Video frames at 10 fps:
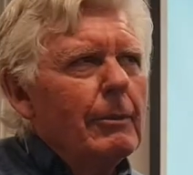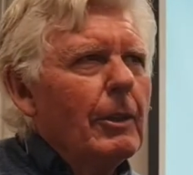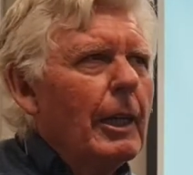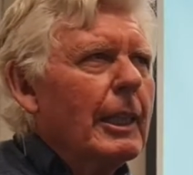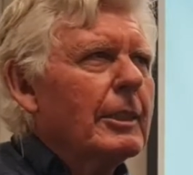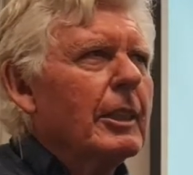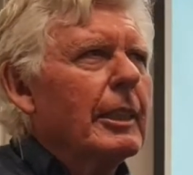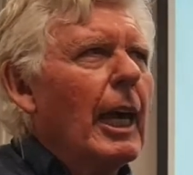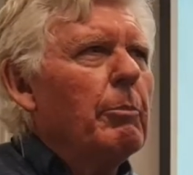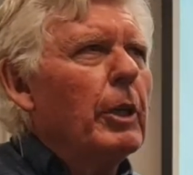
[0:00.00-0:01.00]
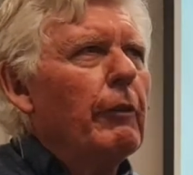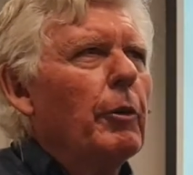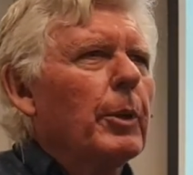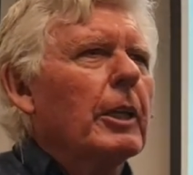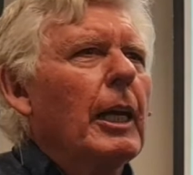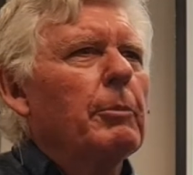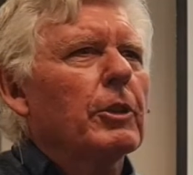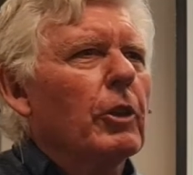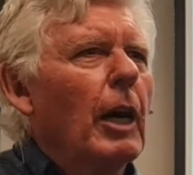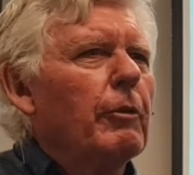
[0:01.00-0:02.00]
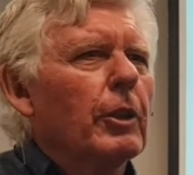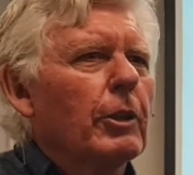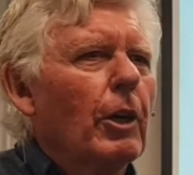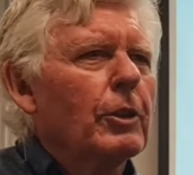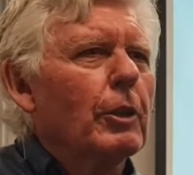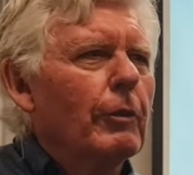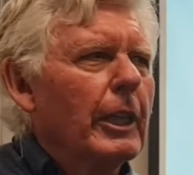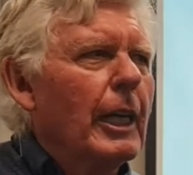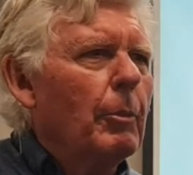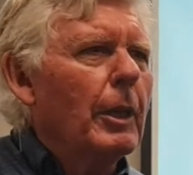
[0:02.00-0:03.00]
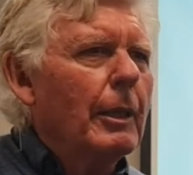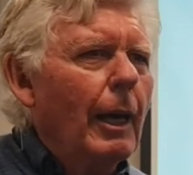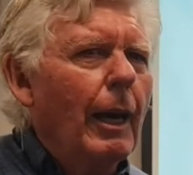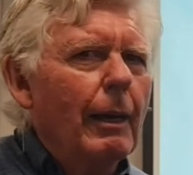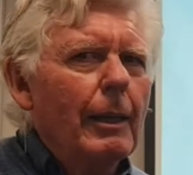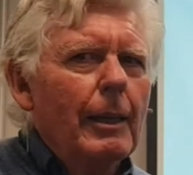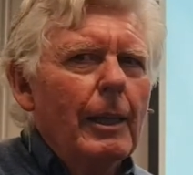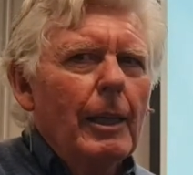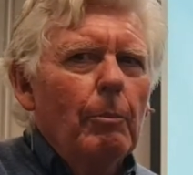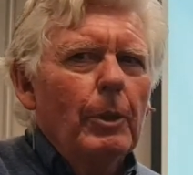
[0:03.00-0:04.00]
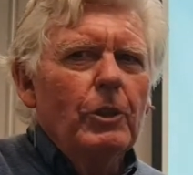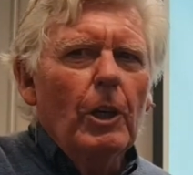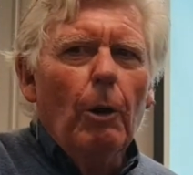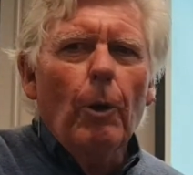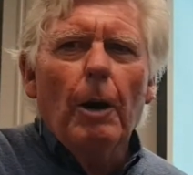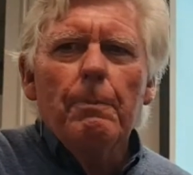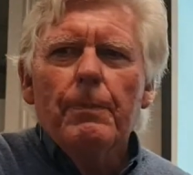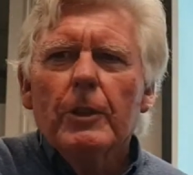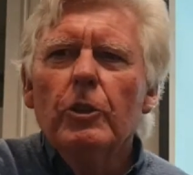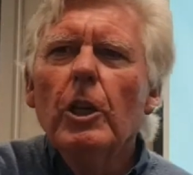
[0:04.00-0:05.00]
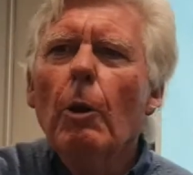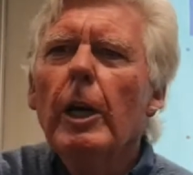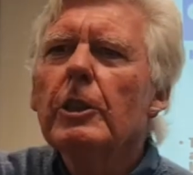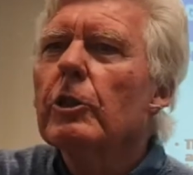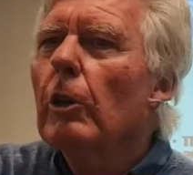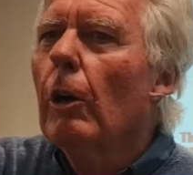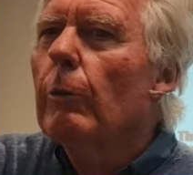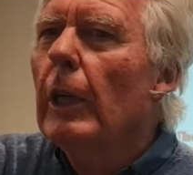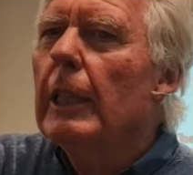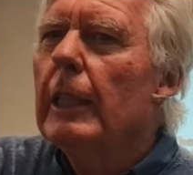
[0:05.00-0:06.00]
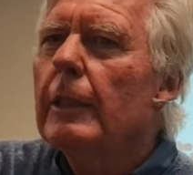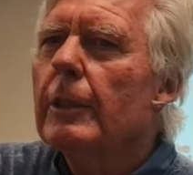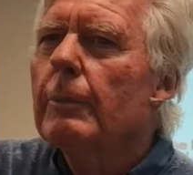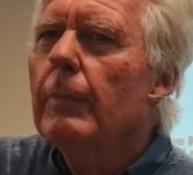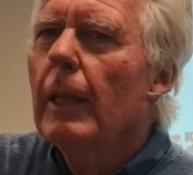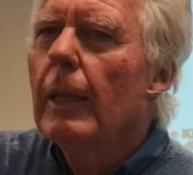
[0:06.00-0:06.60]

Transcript: Well, I guess it can be if you proclaim the triumph of the cross over the enemy, yeah. But you know what? Do you know where his throne really is?